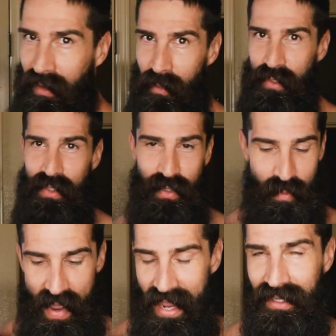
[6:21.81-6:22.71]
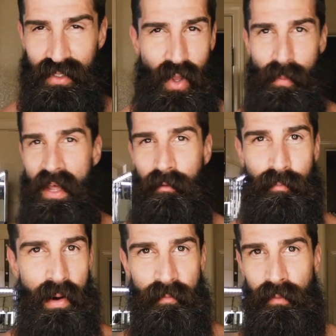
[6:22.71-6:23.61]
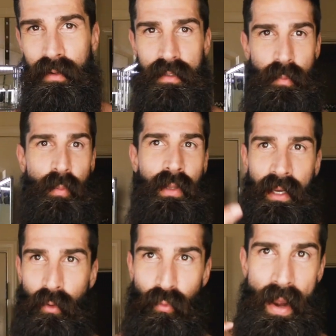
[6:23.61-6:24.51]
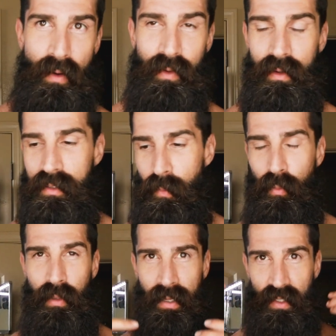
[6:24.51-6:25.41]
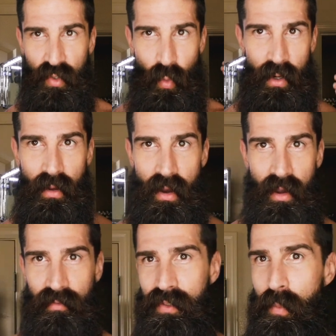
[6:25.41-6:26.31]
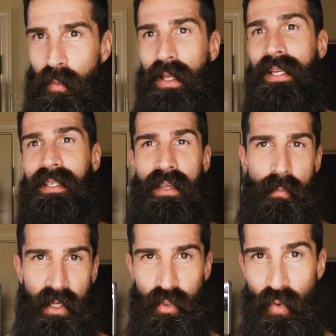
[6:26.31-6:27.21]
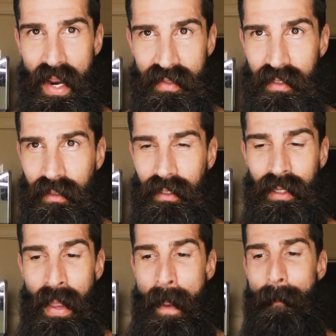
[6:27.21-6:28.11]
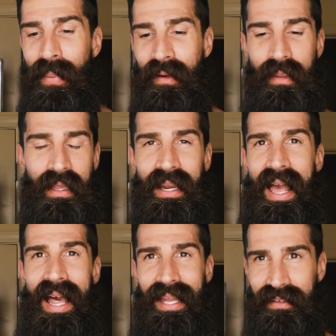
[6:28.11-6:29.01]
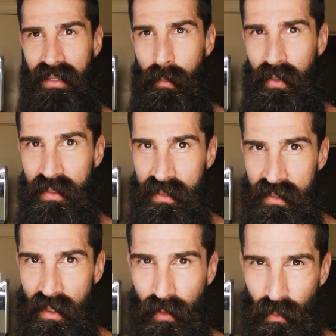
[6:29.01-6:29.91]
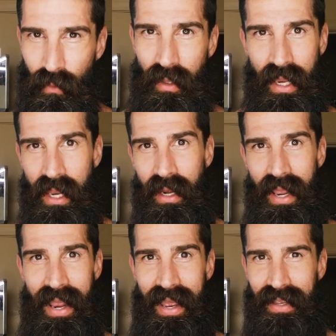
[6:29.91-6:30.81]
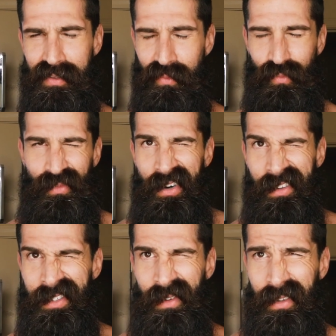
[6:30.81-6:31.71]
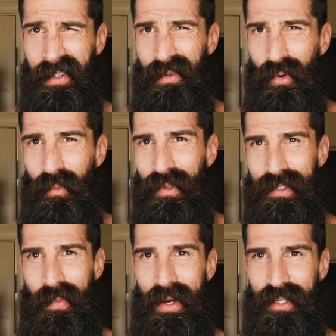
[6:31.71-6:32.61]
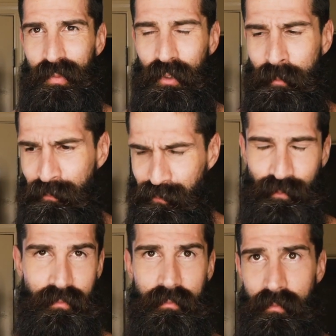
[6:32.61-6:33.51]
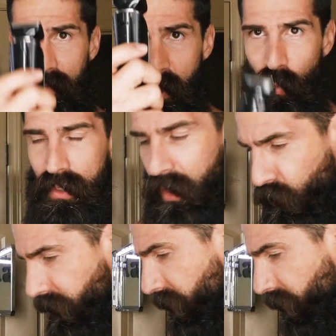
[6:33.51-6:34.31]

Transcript: it comes to the back, it's all a matter of preference. Some people like it rounded, some people like it squared off, some people like to come in drastically, but again, I like to keep it subtle and as relatively normal as possible. We're done with